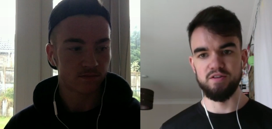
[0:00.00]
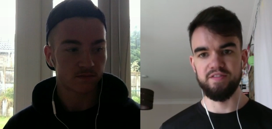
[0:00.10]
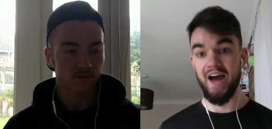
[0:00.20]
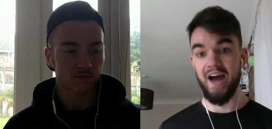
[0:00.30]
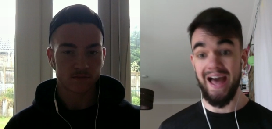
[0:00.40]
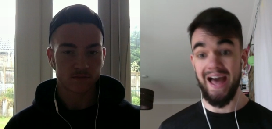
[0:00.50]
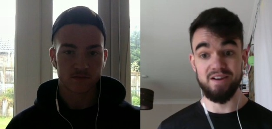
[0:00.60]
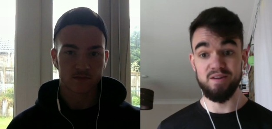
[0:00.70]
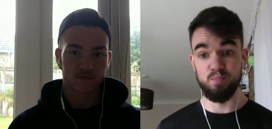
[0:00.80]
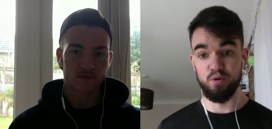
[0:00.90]
Speaker 1: that I hadn't
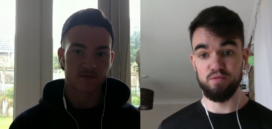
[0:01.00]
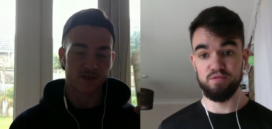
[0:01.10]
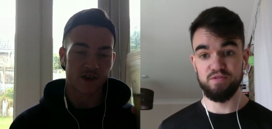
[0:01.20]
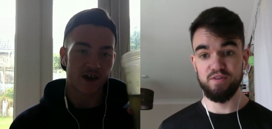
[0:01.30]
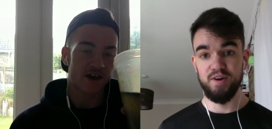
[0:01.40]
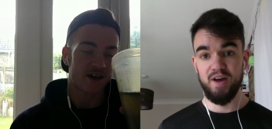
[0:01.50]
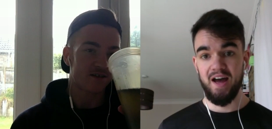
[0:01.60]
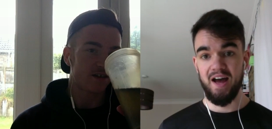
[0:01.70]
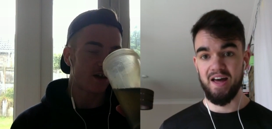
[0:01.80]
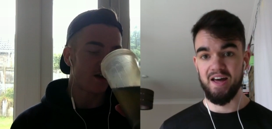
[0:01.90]
improved. Yeah.
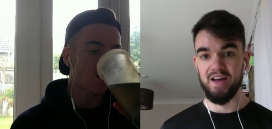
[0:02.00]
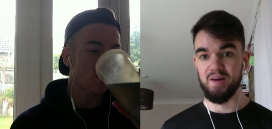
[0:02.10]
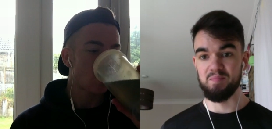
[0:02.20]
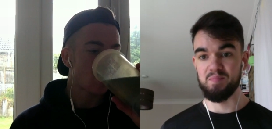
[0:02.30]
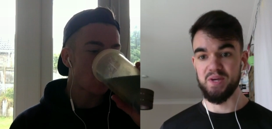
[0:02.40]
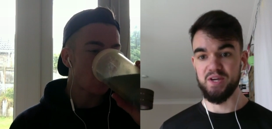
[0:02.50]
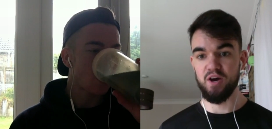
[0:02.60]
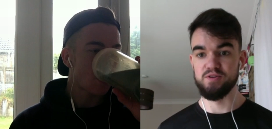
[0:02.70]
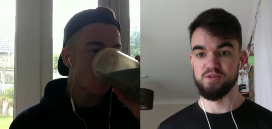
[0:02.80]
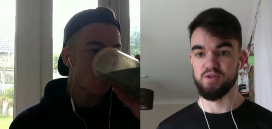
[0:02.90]
Uh,
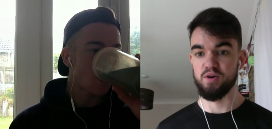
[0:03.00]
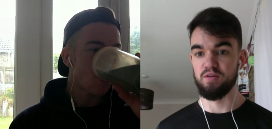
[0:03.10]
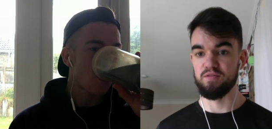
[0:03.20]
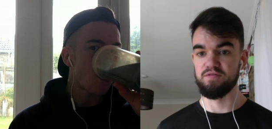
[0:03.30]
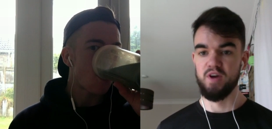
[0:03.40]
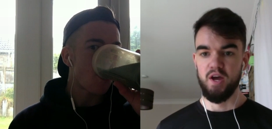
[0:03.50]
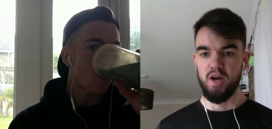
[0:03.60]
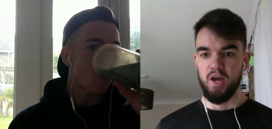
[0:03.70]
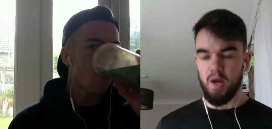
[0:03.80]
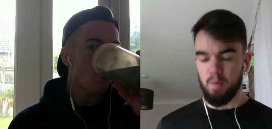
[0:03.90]
because of
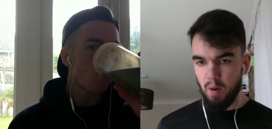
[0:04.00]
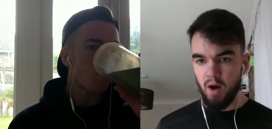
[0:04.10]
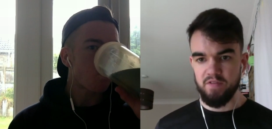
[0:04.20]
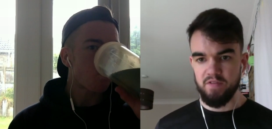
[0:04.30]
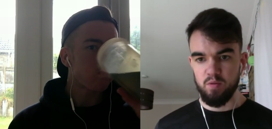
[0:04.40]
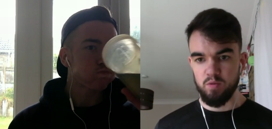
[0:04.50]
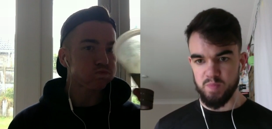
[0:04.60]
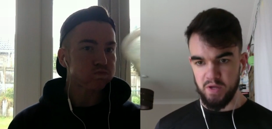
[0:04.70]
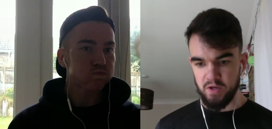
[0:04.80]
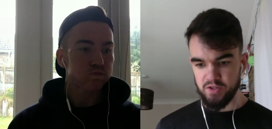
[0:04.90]
part of it was
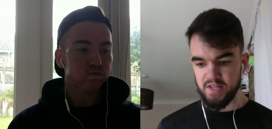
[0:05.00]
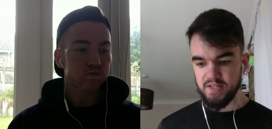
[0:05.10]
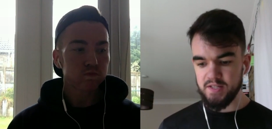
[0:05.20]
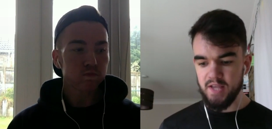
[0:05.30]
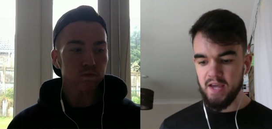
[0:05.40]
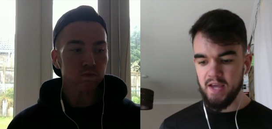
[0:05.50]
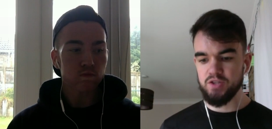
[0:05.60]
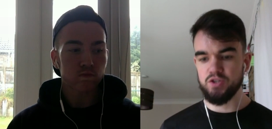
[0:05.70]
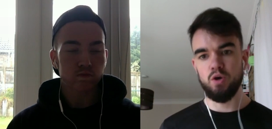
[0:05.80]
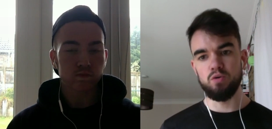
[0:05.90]
because I'd stayed
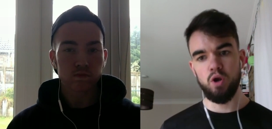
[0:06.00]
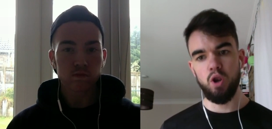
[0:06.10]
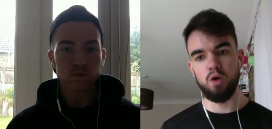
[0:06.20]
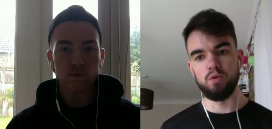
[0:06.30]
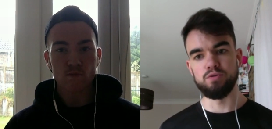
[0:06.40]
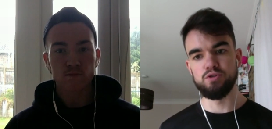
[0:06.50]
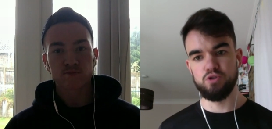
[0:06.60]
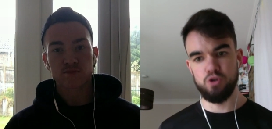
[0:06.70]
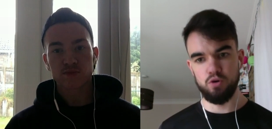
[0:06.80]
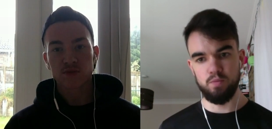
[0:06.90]
so close
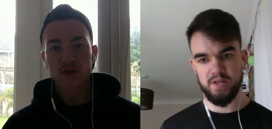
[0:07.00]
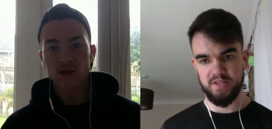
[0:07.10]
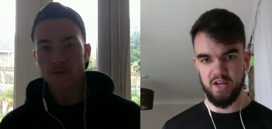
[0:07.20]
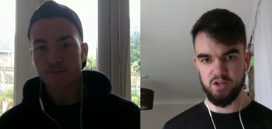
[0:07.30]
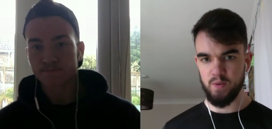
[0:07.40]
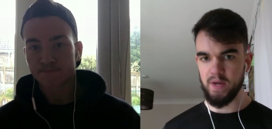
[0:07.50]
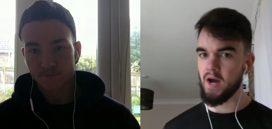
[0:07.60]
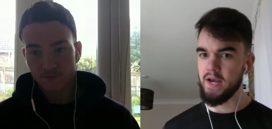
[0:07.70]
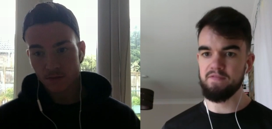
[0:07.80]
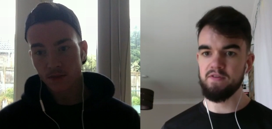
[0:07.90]
to my stage weight. I
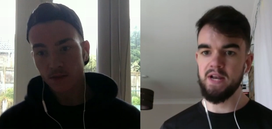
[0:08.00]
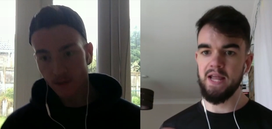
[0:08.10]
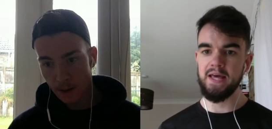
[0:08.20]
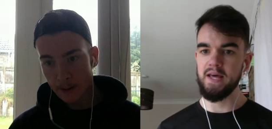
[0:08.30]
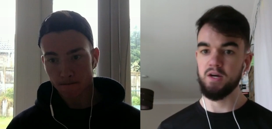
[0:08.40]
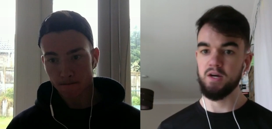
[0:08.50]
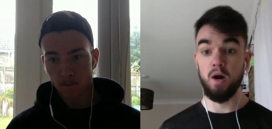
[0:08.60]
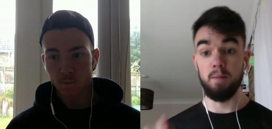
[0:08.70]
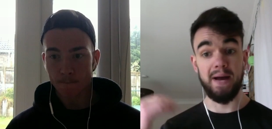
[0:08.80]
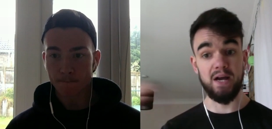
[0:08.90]
never let it come
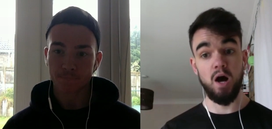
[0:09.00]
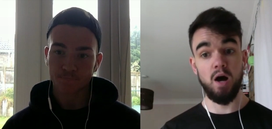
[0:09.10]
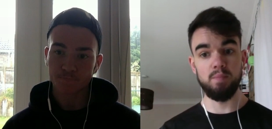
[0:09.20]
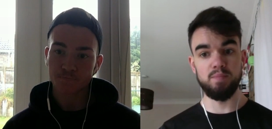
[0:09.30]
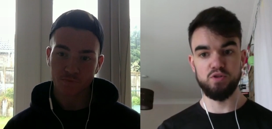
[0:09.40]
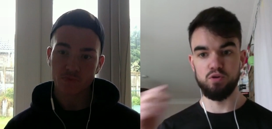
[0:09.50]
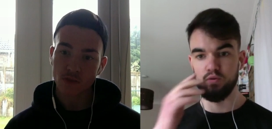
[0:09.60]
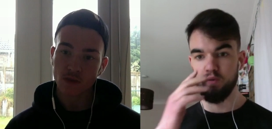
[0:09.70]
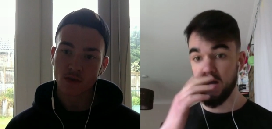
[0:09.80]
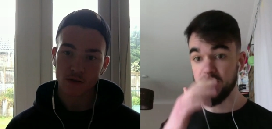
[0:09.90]
back up to.
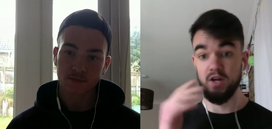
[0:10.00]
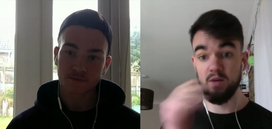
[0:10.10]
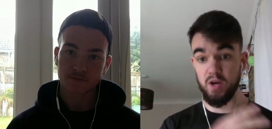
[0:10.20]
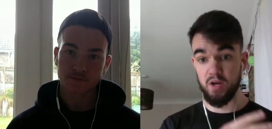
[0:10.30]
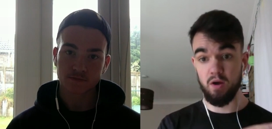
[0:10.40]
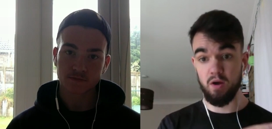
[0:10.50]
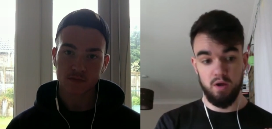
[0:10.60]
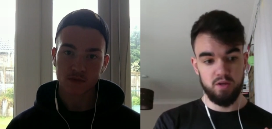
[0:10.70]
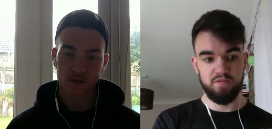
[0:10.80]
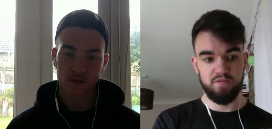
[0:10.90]
I started my
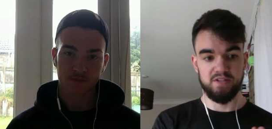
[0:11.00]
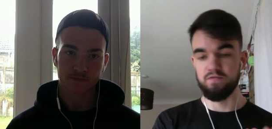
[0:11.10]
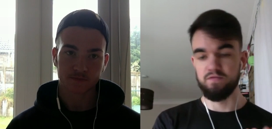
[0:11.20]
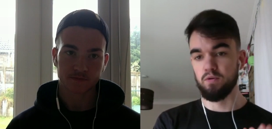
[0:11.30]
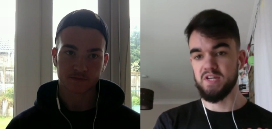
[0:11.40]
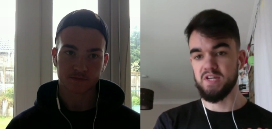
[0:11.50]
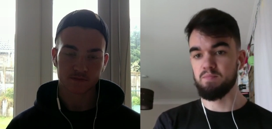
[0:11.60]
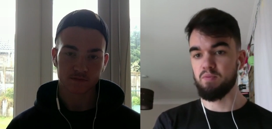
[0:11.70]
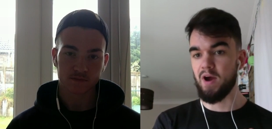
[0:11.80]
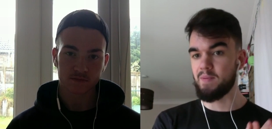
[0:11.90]
2014
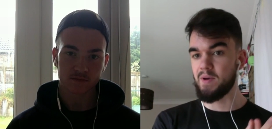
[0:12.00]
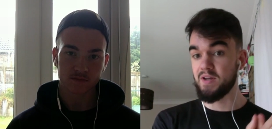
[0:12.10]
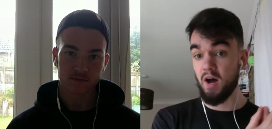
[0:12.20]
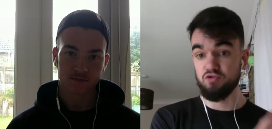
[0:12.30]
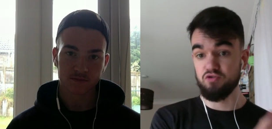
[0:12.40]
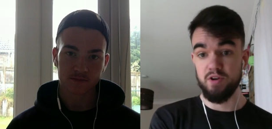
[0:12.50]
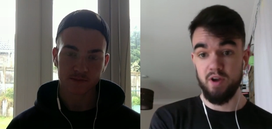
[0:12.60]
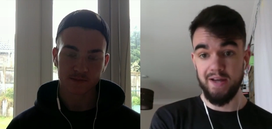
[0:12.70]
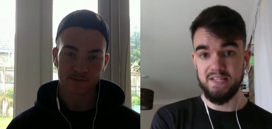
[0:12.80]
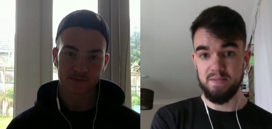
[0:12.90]
prep at
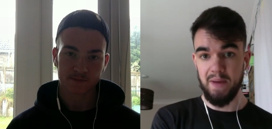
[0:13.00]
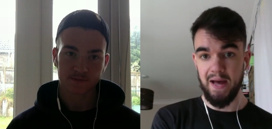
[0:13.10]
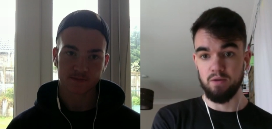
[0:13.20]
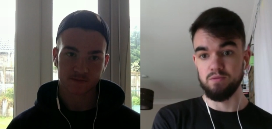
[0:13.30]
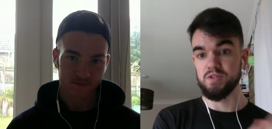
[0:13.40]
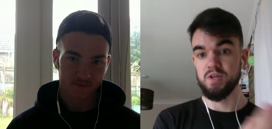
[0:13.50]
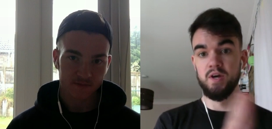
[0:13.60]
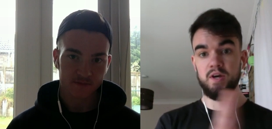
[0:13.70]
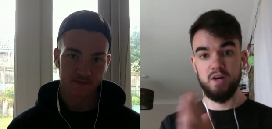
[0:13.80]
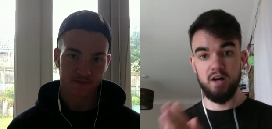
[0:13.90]
190 pounds,
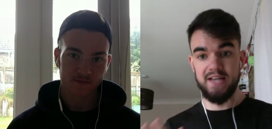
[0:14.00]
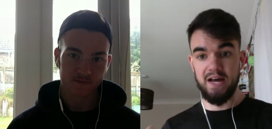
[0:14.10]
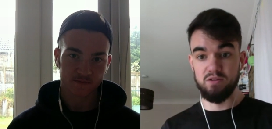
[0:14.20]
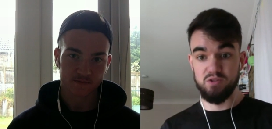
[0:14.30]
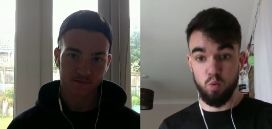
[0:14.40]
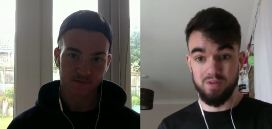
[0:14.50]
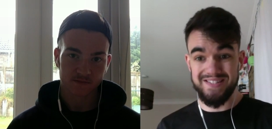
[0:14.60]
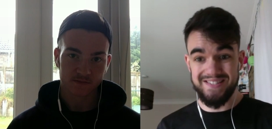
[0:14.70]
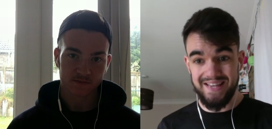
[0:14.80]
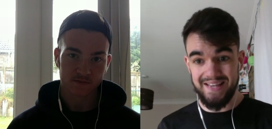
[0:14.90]
cut down to
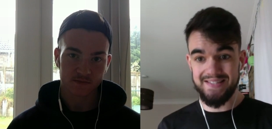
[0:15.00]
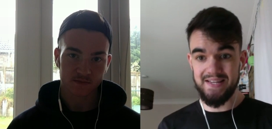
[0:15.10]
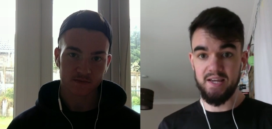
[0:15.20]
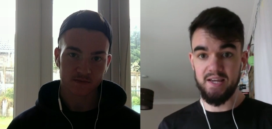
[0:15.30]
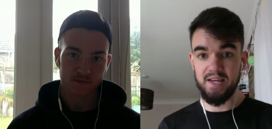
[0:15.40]
160,